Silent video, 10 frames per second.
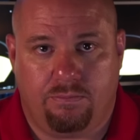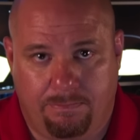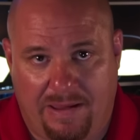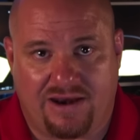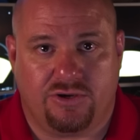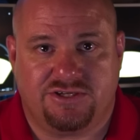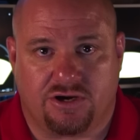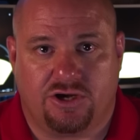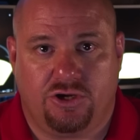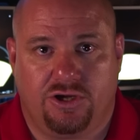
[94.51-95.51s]
batteries are
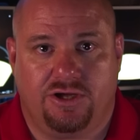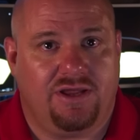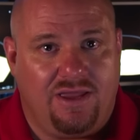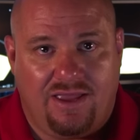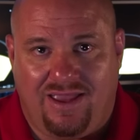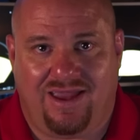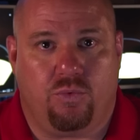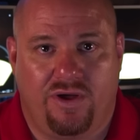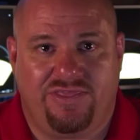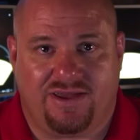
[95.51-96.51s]
good, and
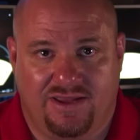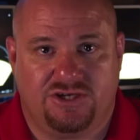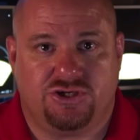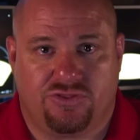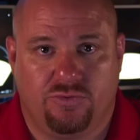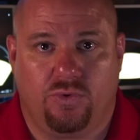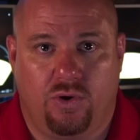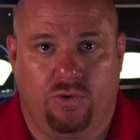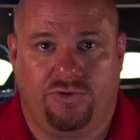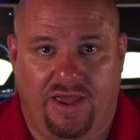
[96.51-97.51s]
one that can get you through a
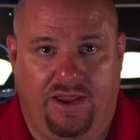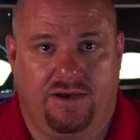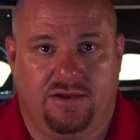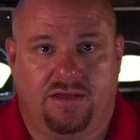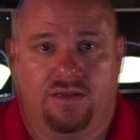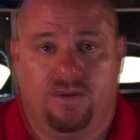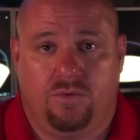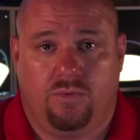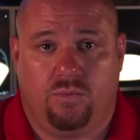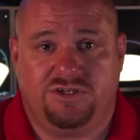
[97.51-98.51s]
whole night.
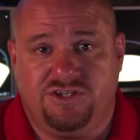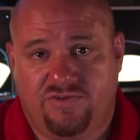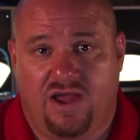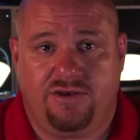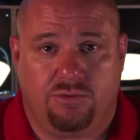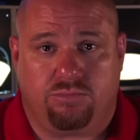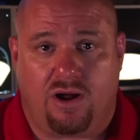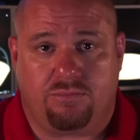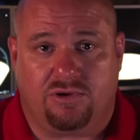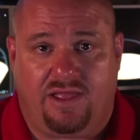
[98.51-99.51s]
Once you've gotten your
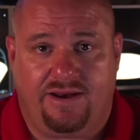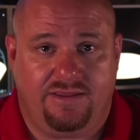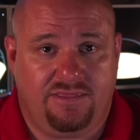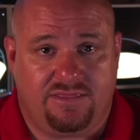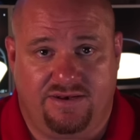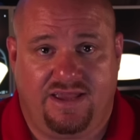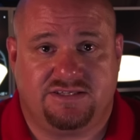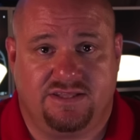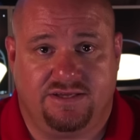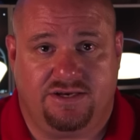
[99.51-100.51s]
proper lighting, the
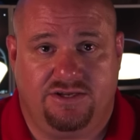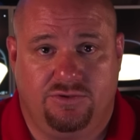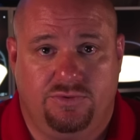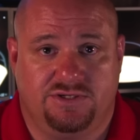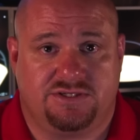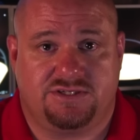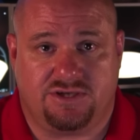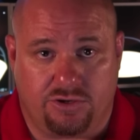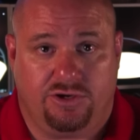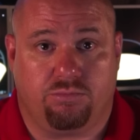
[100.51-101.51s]
next thing to do is
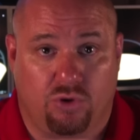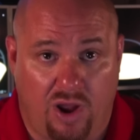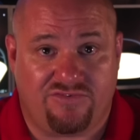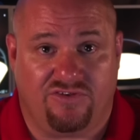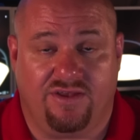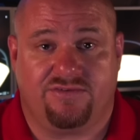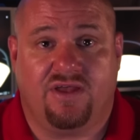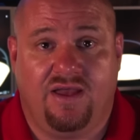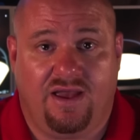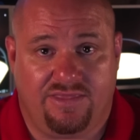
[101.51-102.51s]
start your
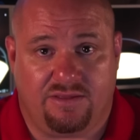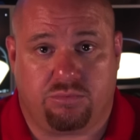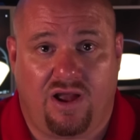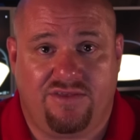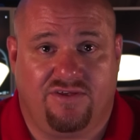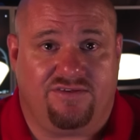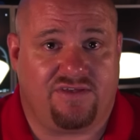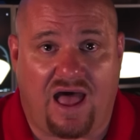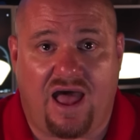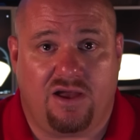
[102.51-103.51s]
process. And the
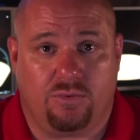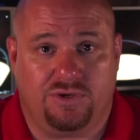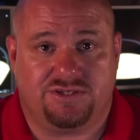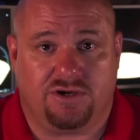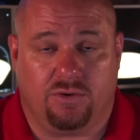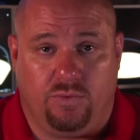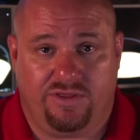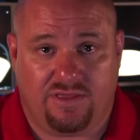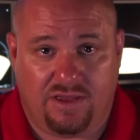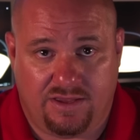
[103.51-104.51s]
process I always start
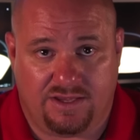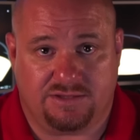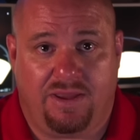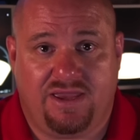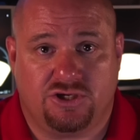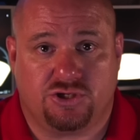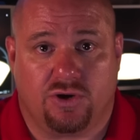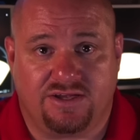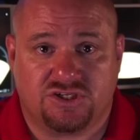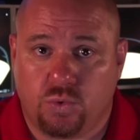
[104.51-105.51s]
with is making sure
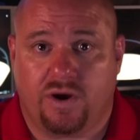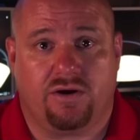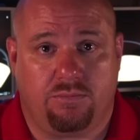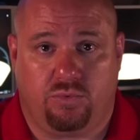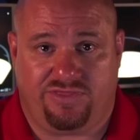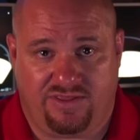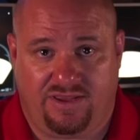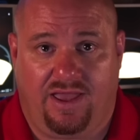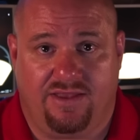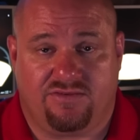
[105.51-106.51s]
I square up with the
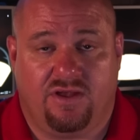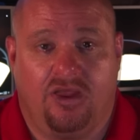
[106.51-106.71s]
guest.